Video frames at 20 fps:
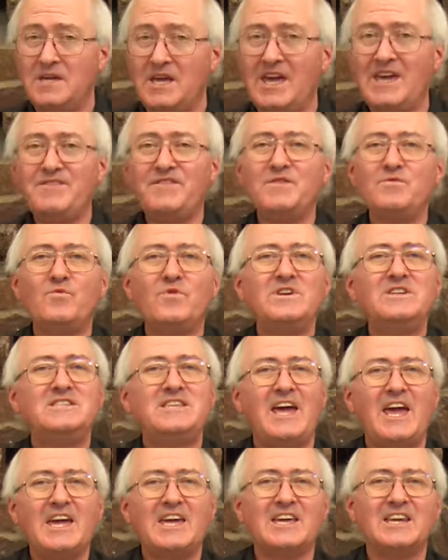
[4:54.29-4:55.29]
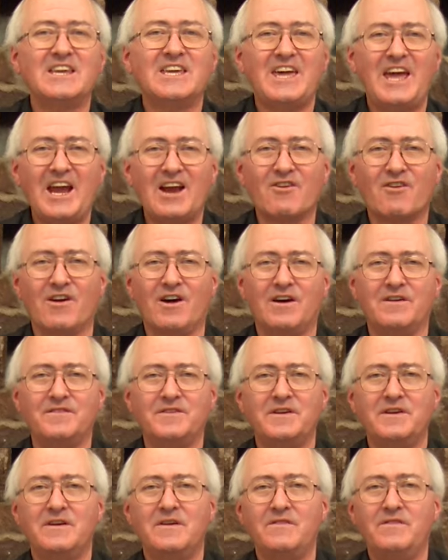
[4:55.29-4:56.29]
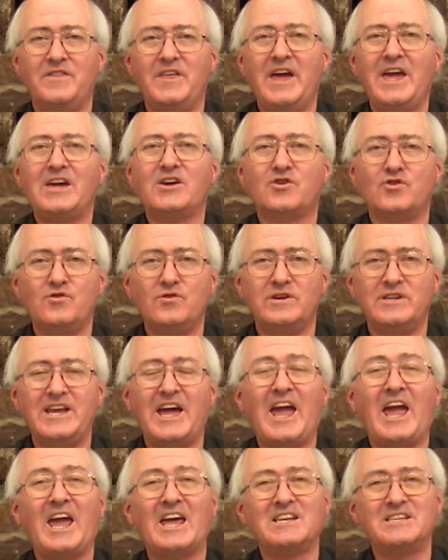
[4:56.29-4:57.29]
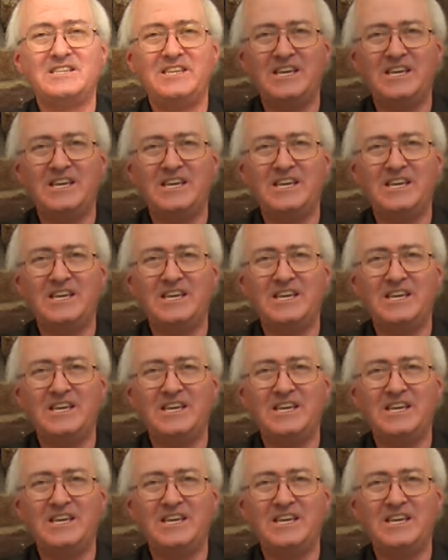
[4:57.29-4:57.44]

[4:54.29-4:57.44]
Even when taken care of, they could and